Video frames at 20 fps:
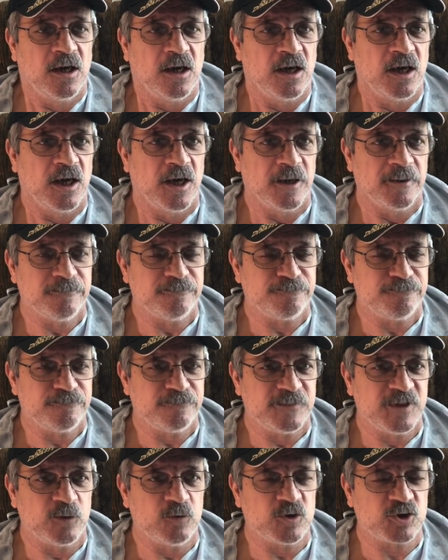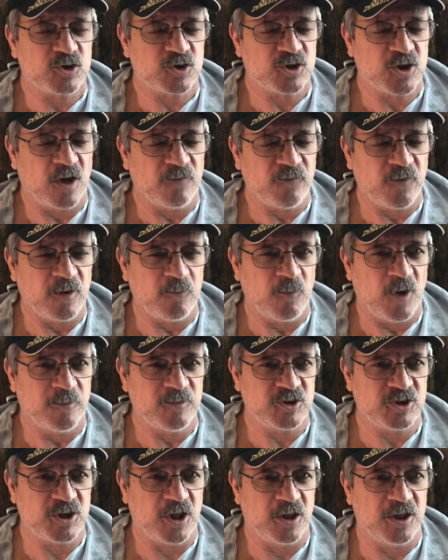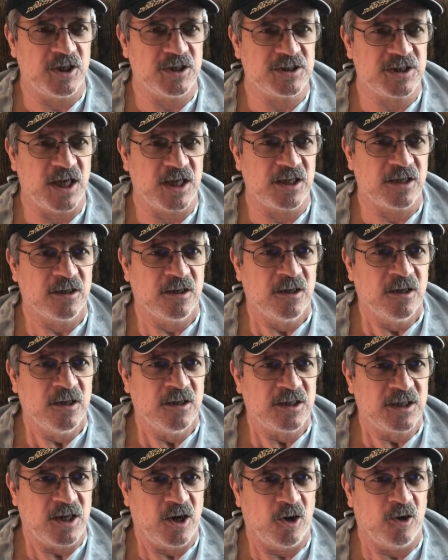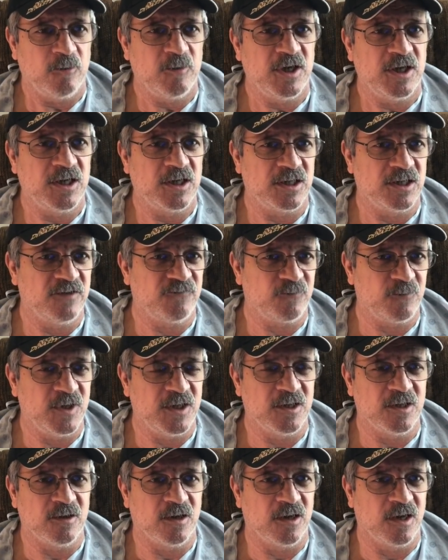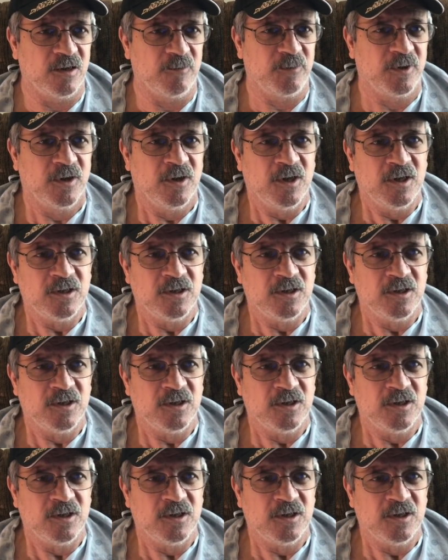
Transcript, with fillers: Um, it was tough on Mama Chelly to take care of me, to lift me up,